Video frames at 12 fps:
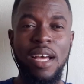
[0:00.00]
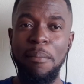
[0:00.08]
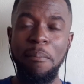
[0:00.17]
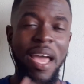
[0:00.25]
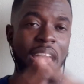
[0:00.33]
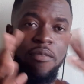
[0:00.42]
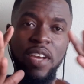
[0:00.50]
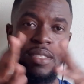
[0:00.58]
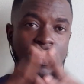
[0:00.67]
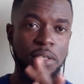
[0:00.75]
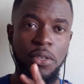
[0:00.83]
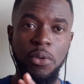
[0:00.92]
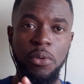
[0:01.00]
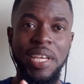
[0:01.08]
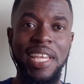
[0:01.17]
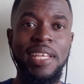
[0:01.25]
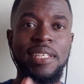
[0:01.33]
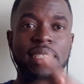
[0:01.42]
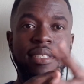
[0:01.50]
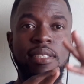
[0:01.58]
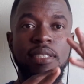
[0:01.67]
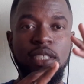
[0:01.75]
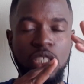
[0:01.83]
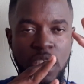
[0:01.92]
My advice to you is
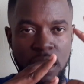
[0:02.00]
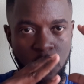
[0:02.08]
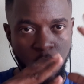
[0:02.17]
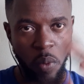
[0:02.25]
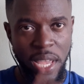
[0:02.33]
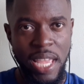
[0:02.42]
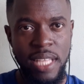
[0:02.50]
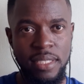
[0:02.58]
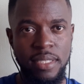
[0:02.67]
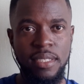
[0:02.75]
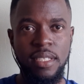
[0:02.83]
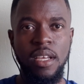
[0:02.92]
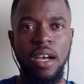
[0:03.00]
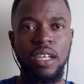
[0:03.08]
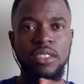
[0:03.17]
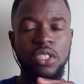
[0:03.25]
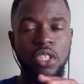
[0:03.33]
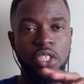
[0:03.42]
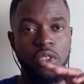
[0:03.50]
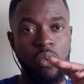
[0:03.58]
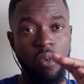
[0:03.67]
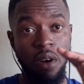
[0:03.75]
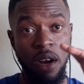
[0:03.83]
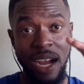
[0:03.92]
to just wait until
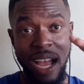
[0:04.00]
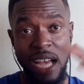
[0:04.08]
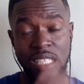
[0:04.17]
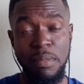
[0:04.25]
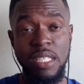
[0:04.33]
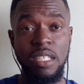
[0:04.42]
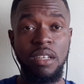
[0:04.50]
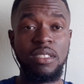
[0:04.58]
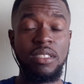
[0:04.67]
you are admitted